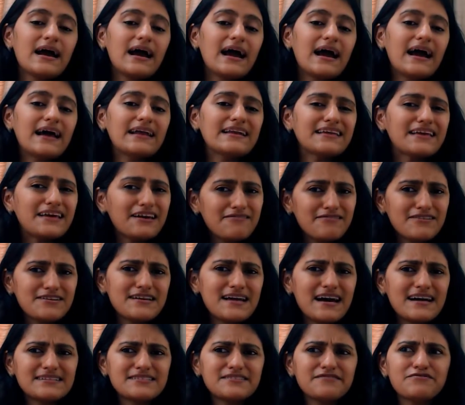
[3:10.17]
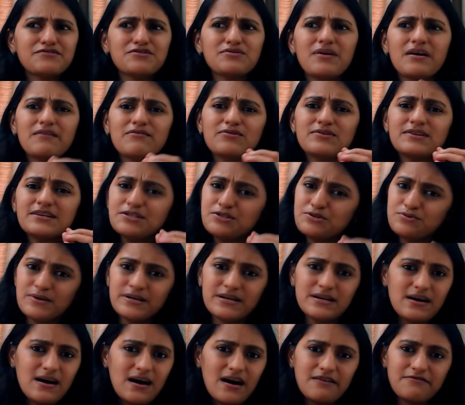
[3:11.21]
and give it as if you have only two
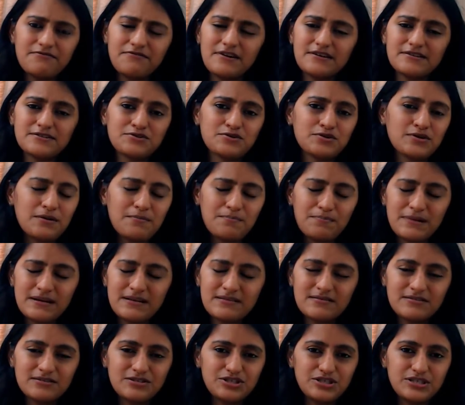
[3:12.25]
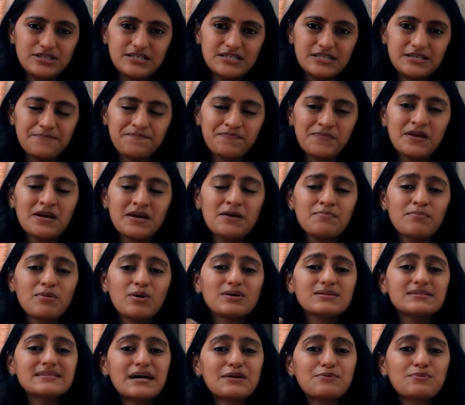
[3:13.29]
and a half hours to complete the GT
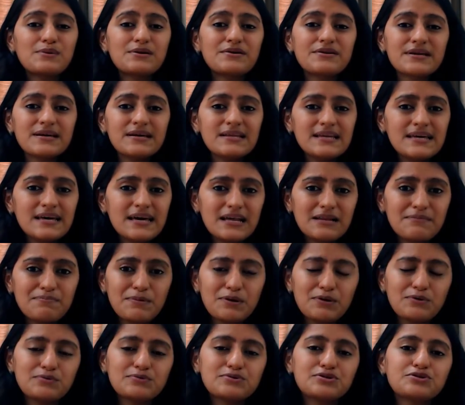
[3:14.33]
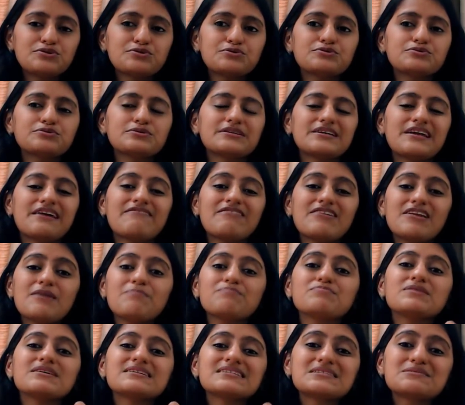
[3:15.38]
because that will really help you to
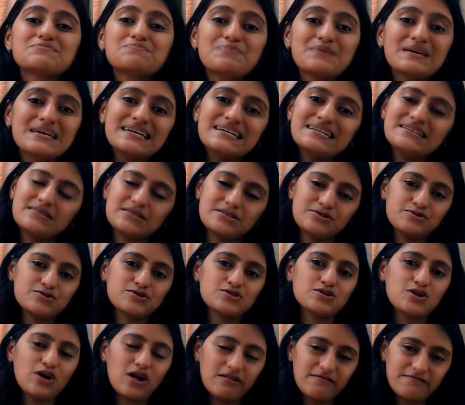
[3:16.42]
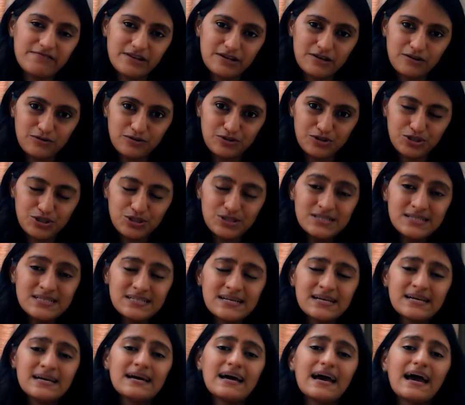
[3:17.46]
develop the speed to solve the questions
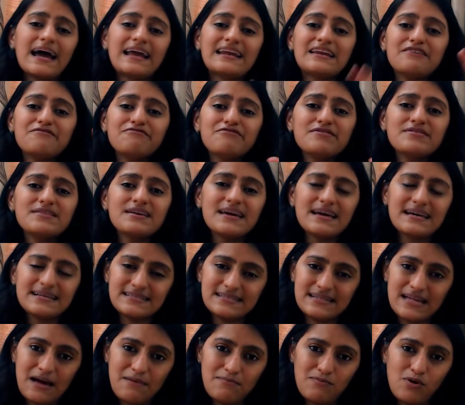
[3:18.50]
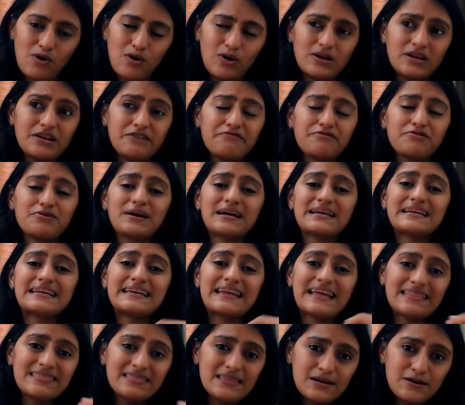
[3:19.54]
and if in the exam hall if you get
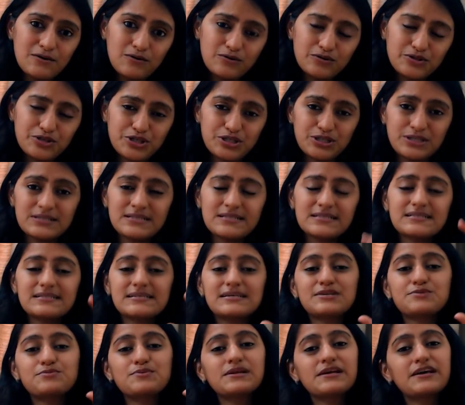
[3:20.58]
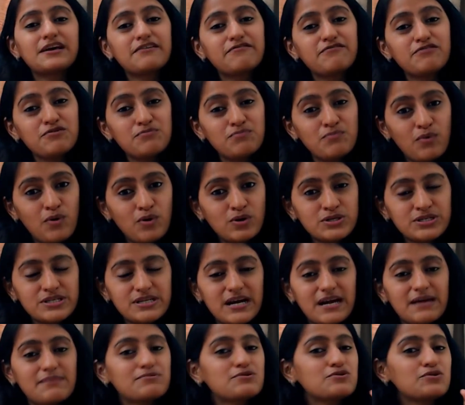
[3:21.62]
lengthy questions it will give you more
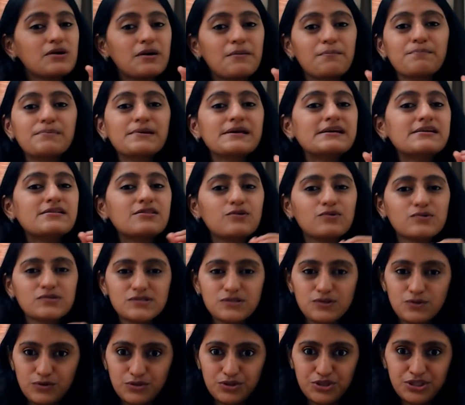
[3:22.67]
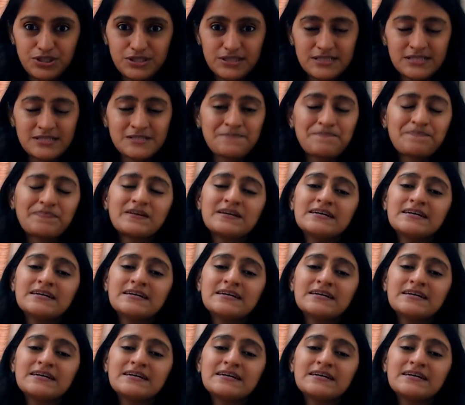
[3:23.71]
time to complete those questions